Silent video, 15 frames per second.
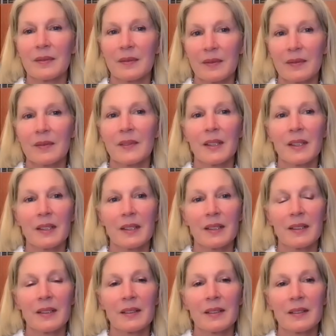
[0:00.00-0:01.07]

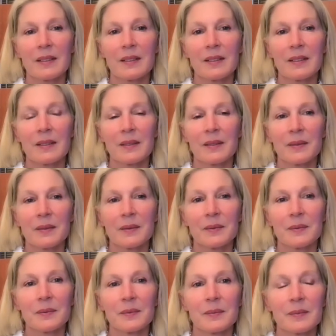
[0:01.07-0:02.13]

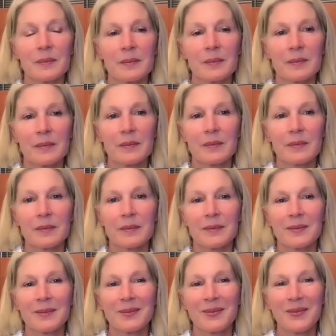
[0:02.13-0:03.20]

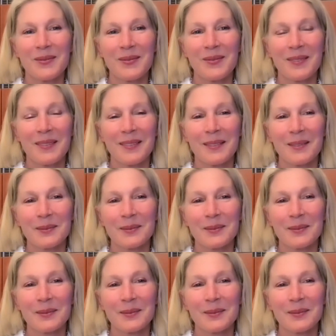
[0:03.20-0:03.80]
No words are spoken by the person on screen.